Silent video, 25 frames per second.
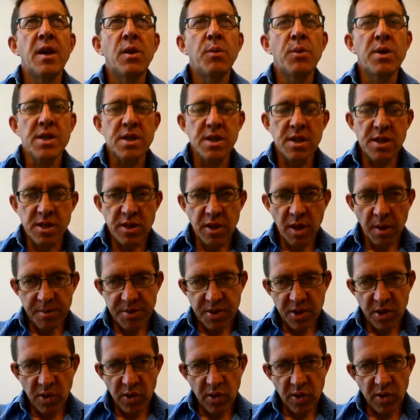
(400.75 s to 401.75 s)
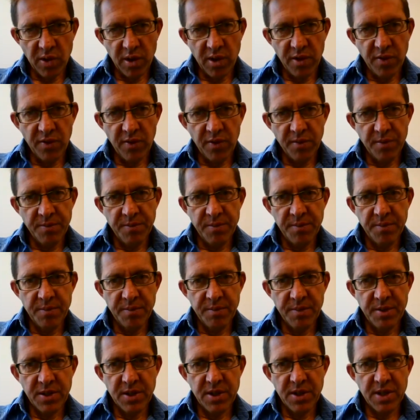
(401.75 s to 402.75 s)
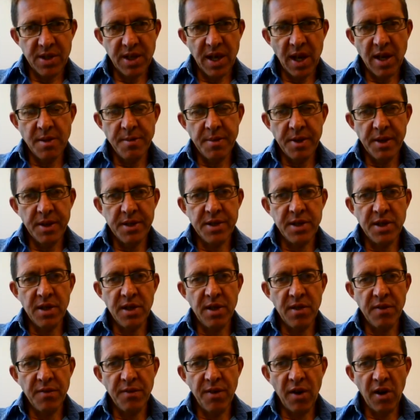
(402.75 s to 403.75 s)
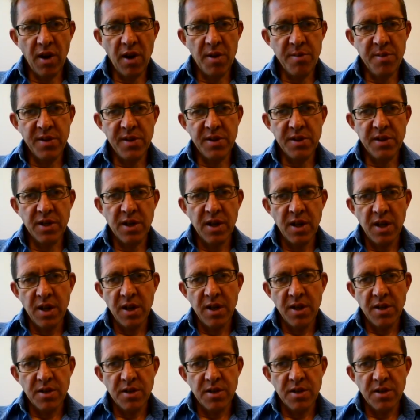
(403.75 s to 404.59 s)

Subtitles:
whistle-stop tour of sustainability and the environment,